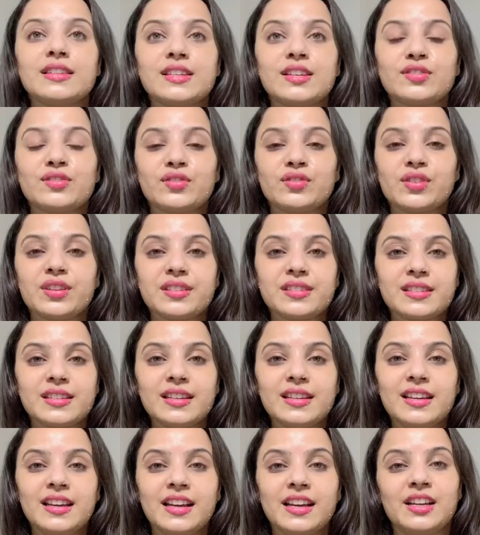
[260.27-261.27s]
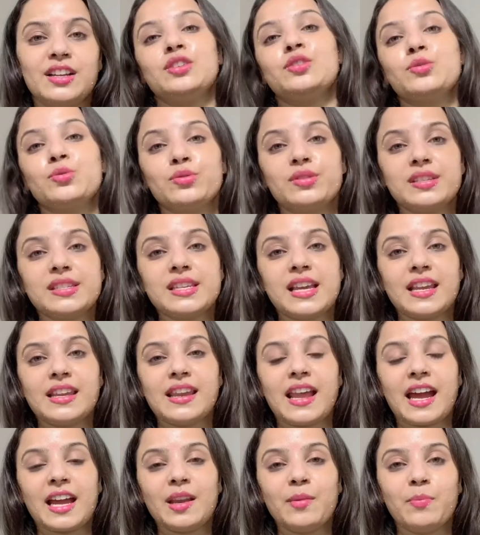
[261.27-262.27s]
I suggested, do this at
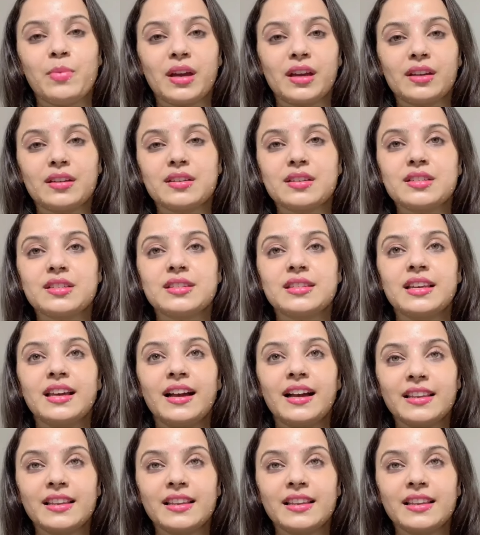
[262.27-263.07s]
night because